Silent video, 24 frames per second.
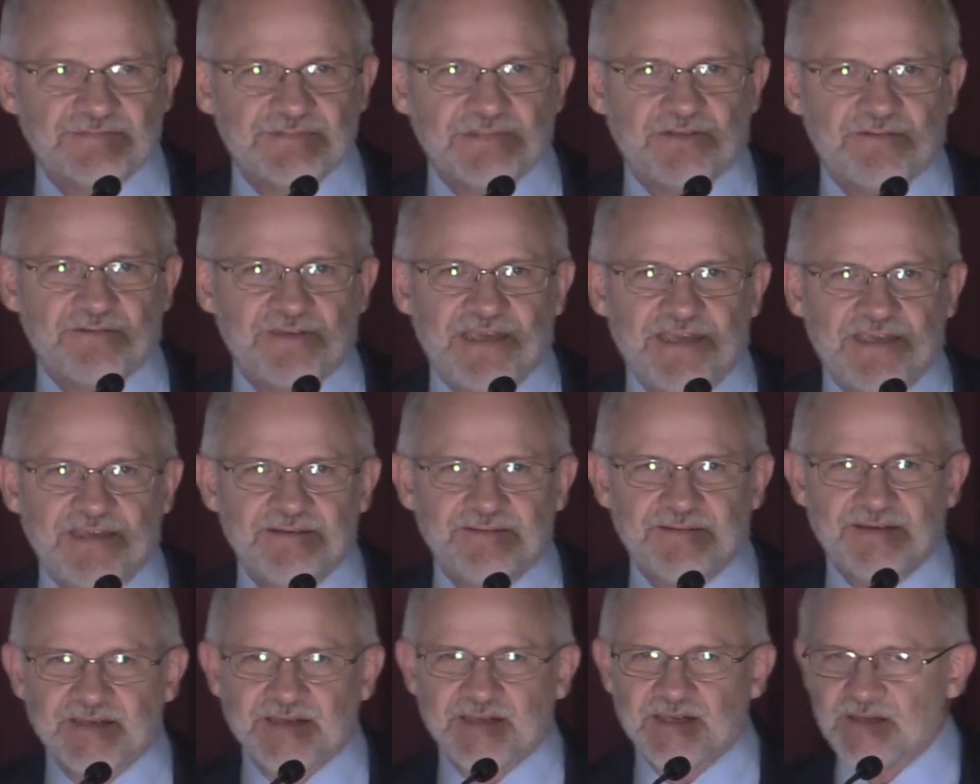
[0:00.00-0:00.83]

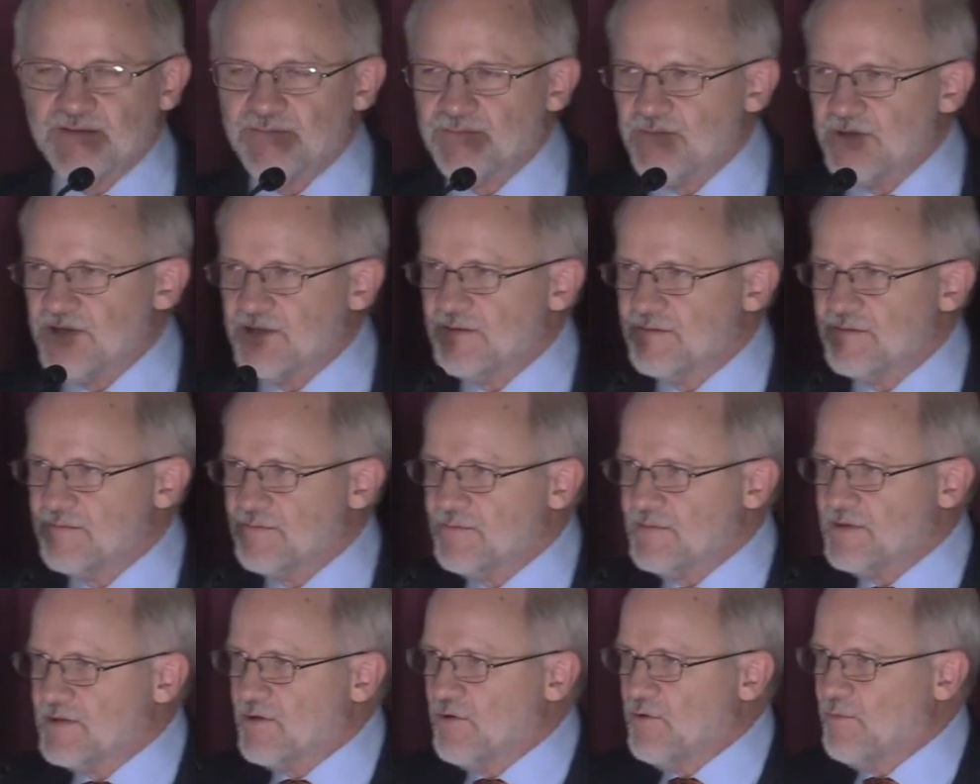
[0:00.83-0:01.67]
Okay, again, we,
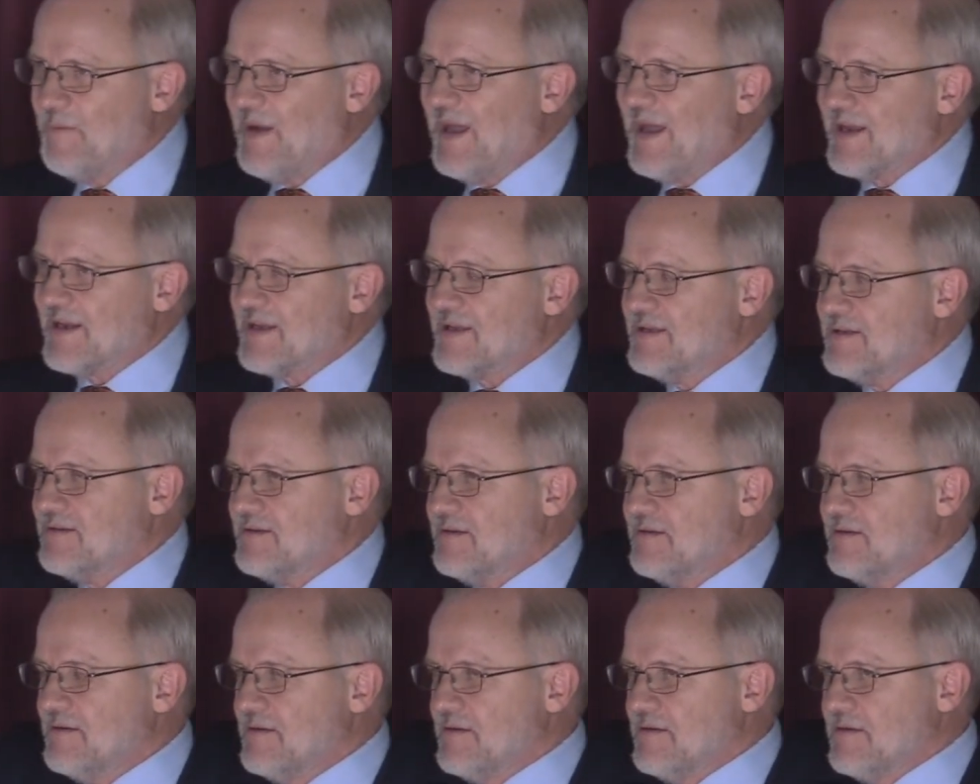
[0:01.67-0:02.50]
we go back
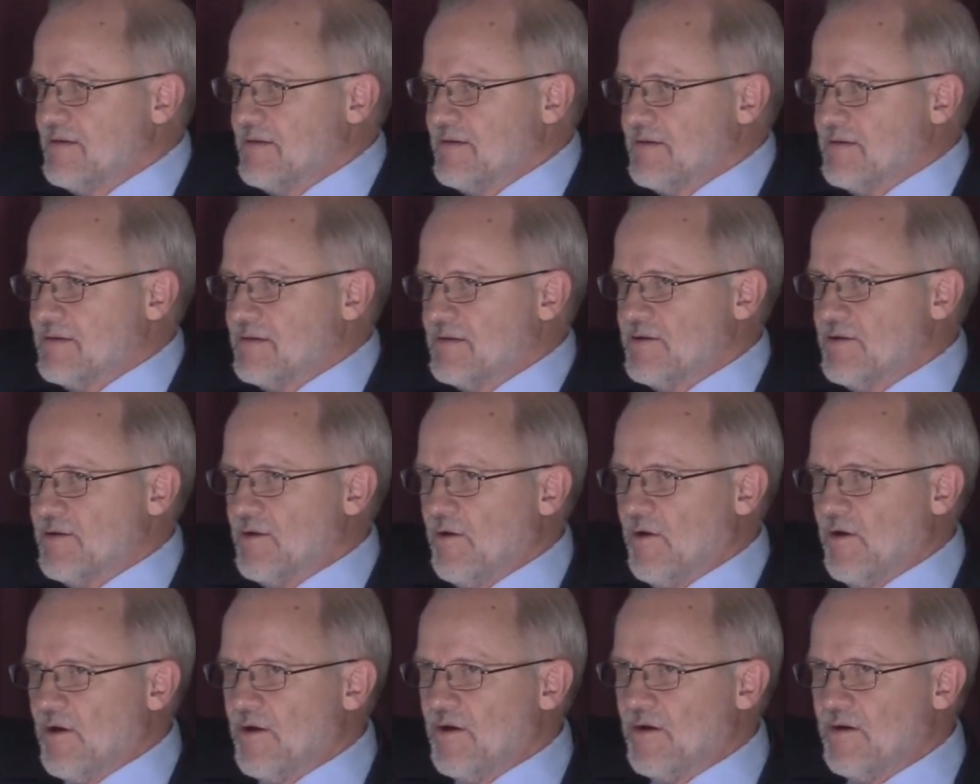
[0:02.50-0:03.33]
and there
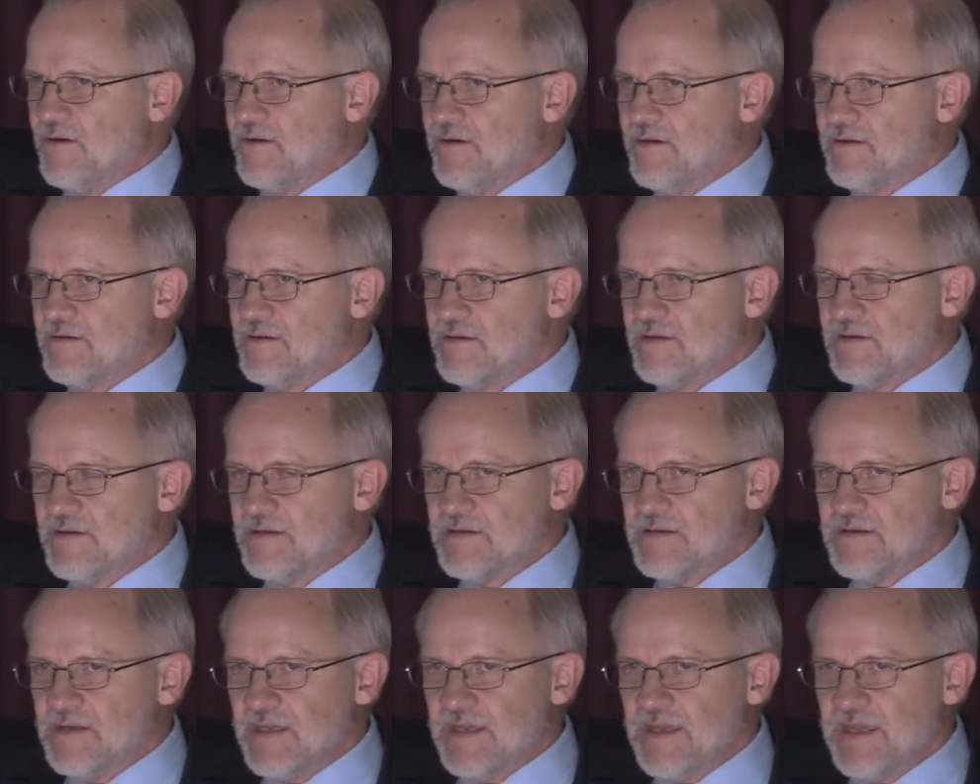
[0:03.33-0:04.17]
are
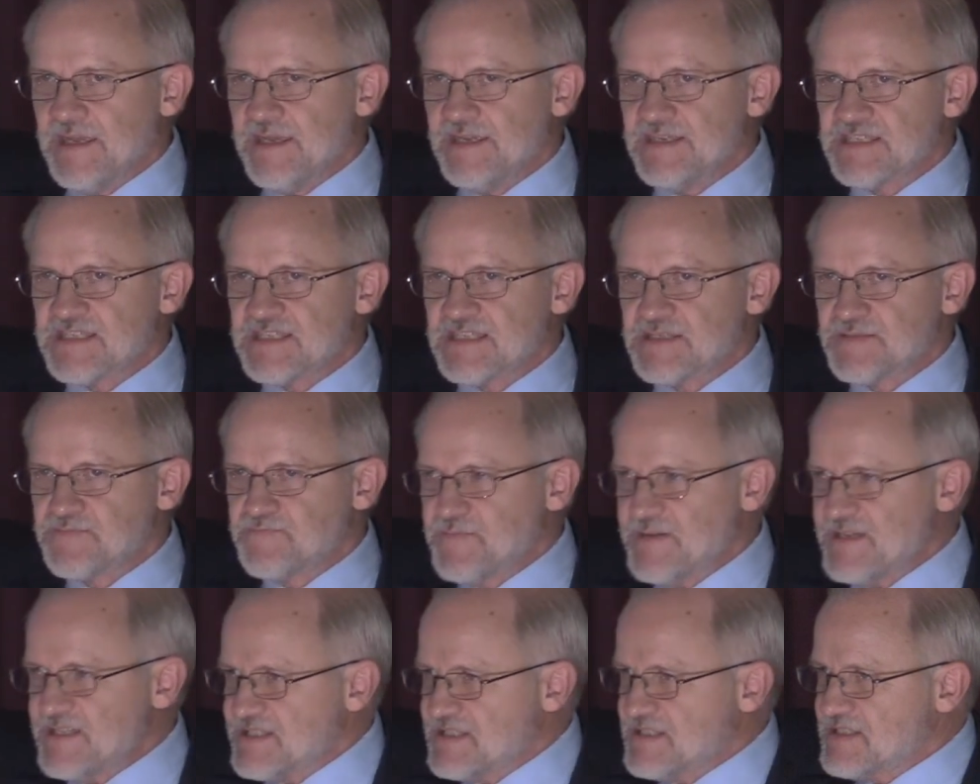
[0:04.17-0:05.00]
a
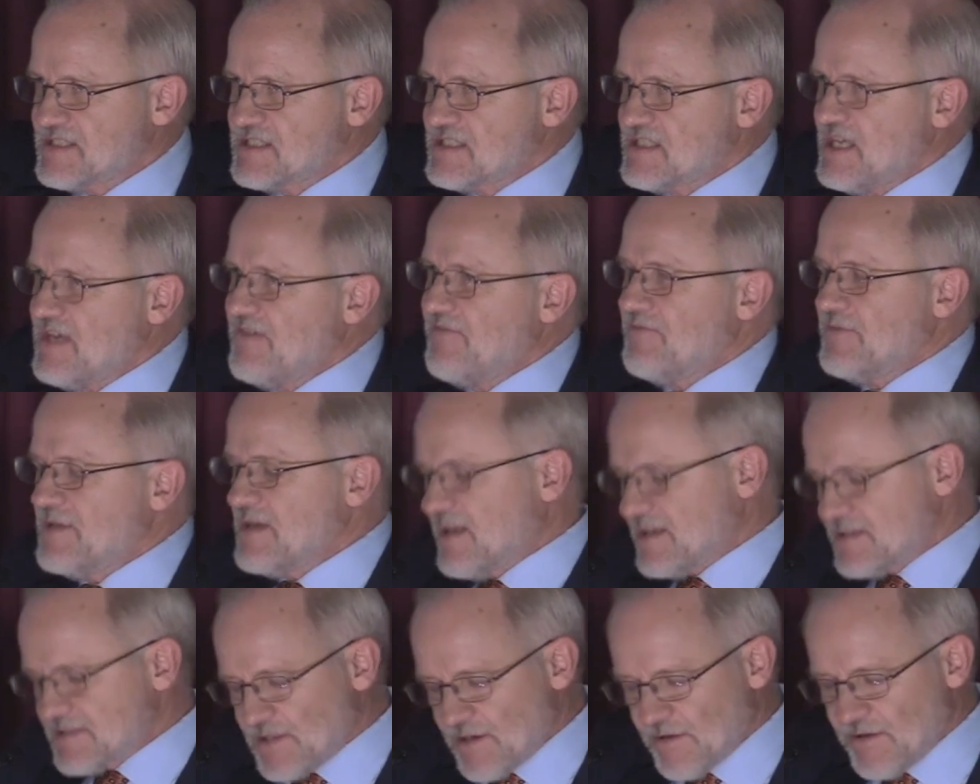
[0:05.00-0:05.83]
specific,
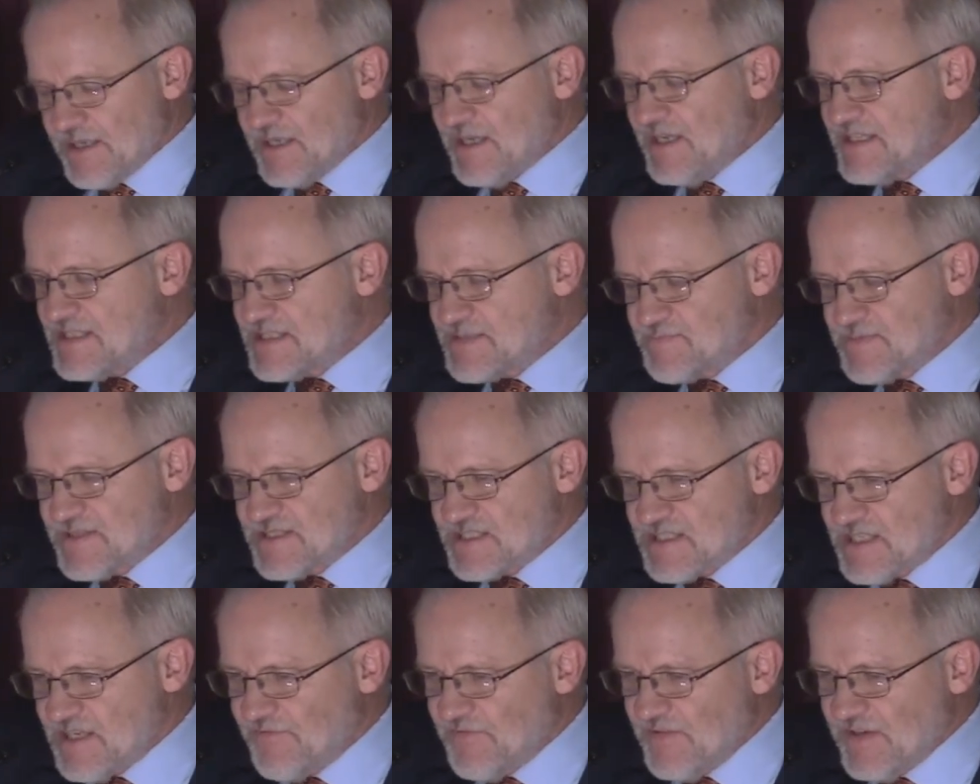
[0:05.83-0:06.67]
sorry, a
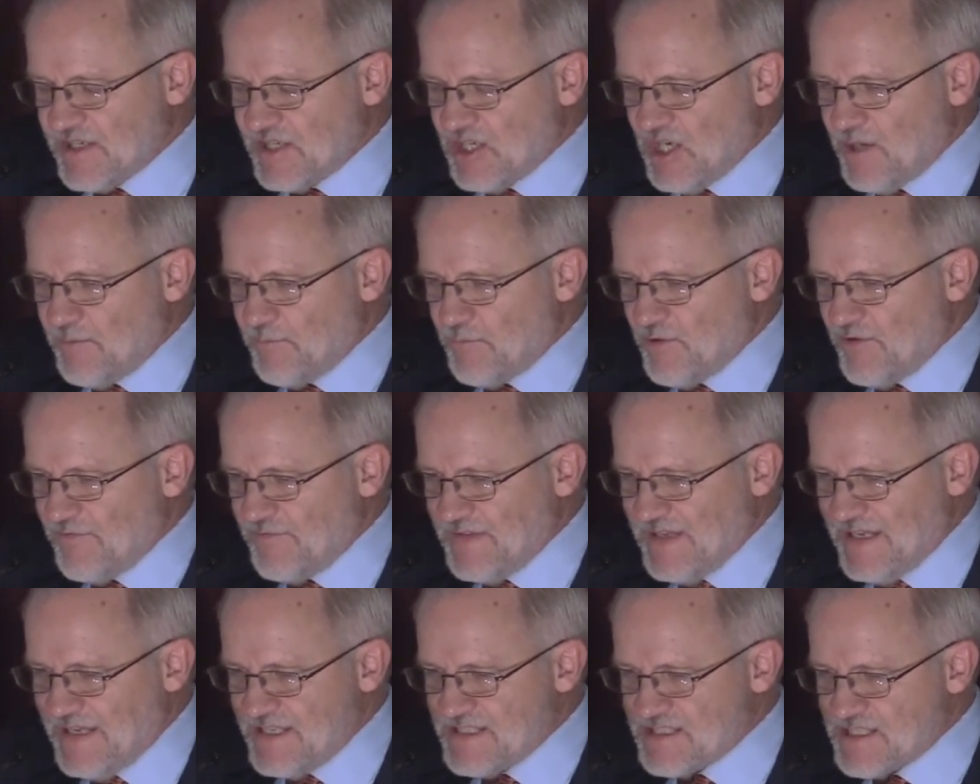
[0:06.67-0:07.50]
specific number of
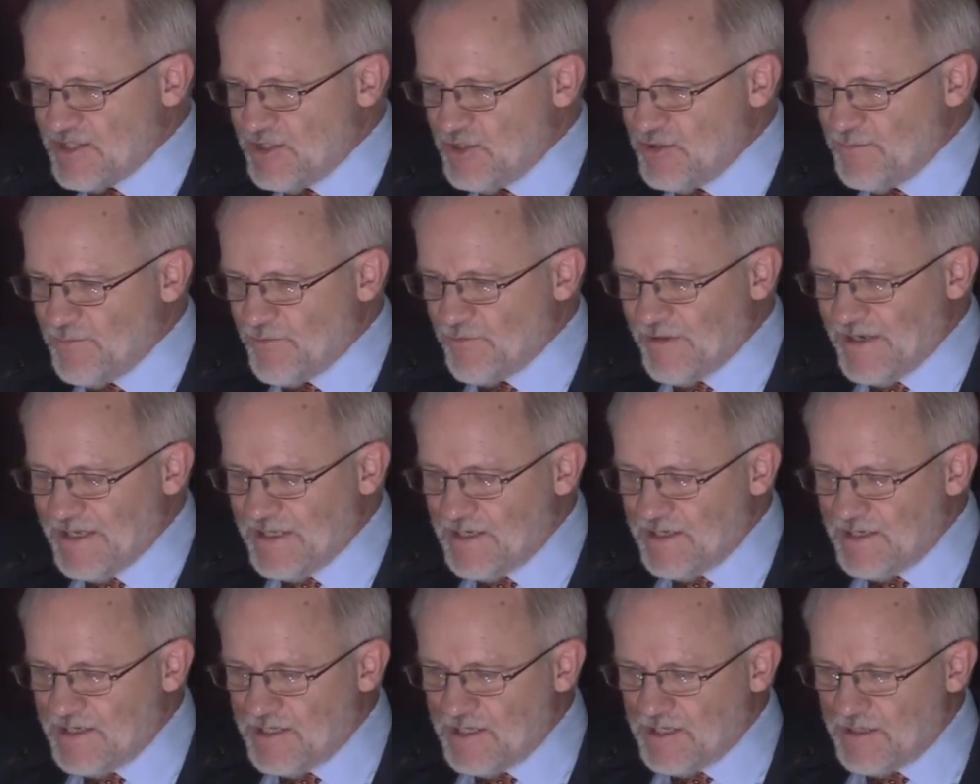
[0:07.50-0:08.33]
days
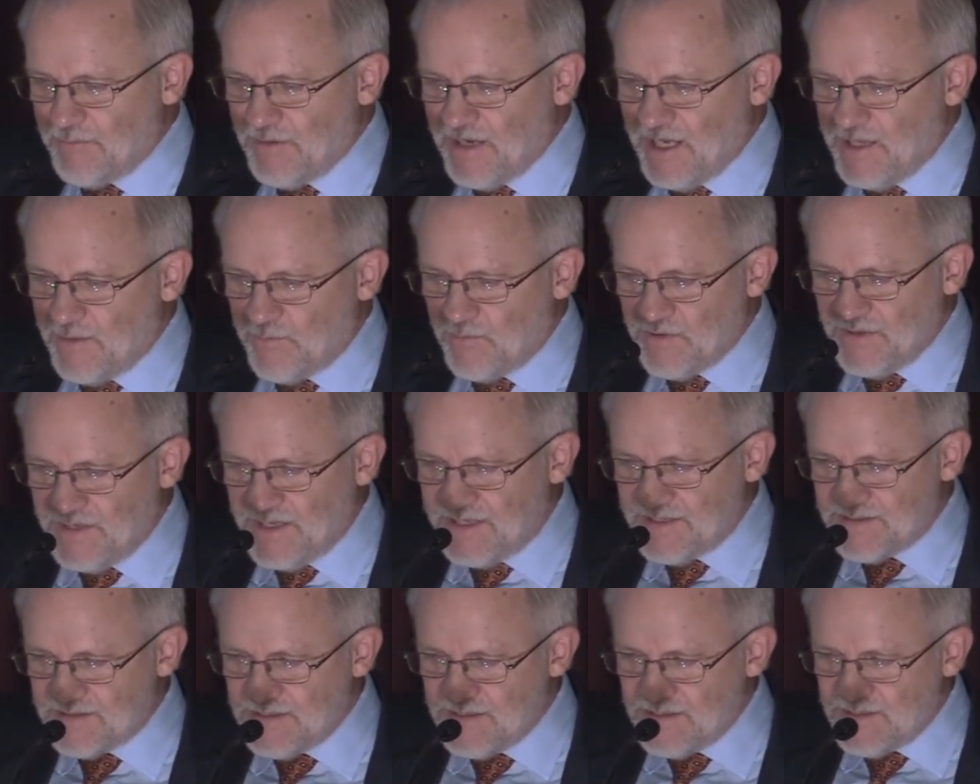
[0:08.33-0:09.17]
enumerated in the Bible
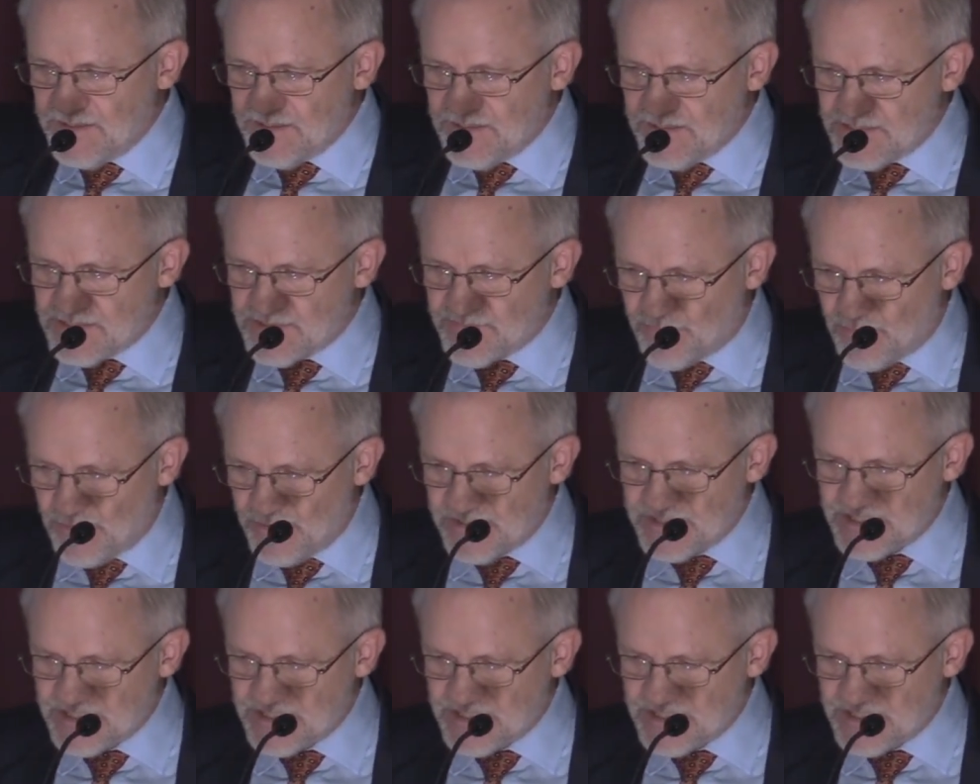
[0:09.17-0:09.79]
that is for the